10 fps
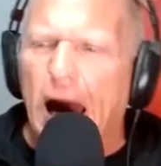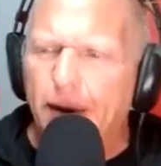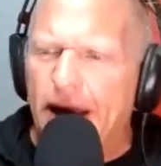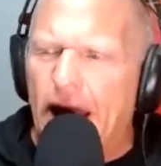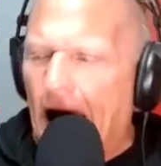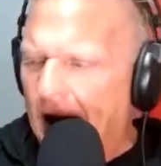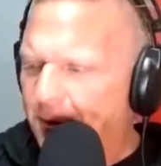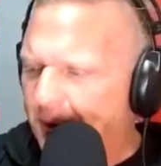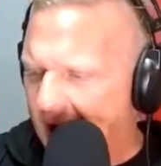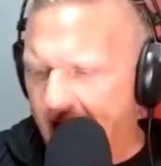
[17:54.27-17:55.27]
I mean, I
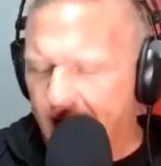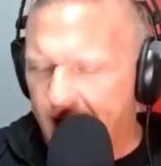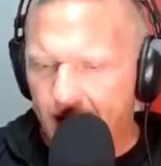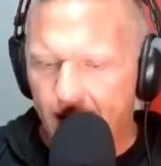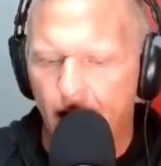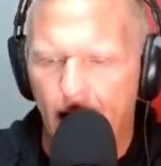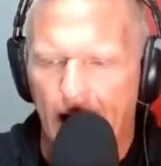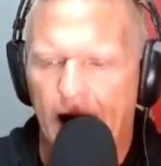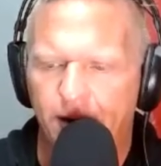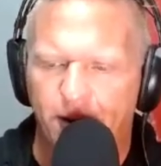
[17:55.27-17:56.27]
think,
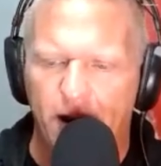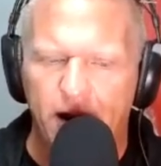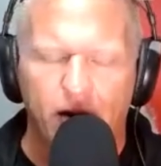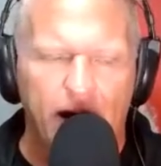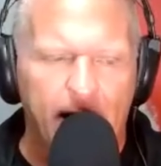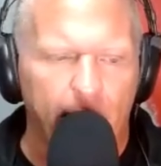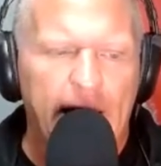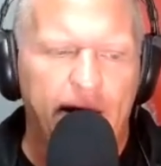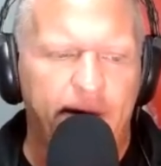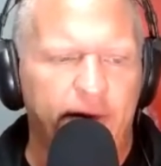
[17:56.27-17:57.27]
I think like a
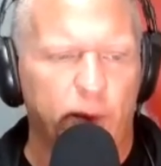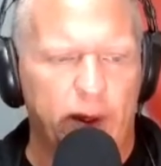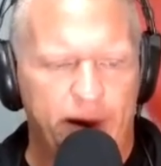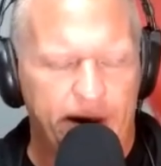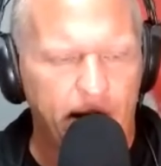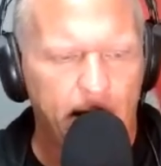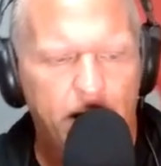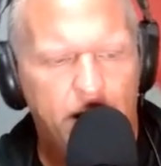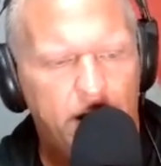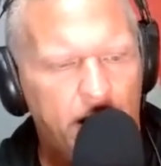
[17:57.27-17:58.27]
lot of these women,
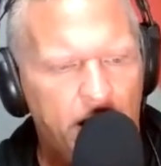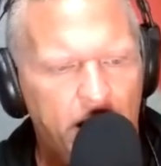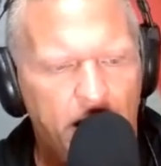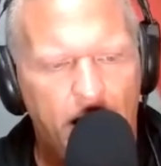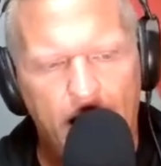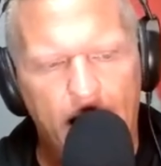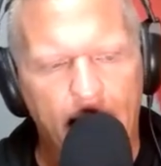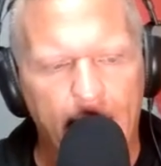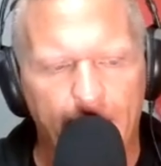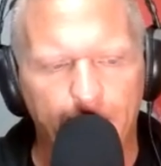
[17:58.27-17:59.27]

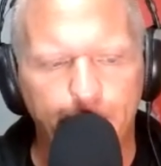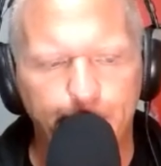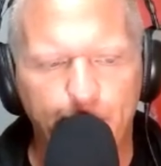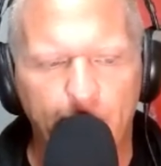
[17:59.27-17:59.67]
um,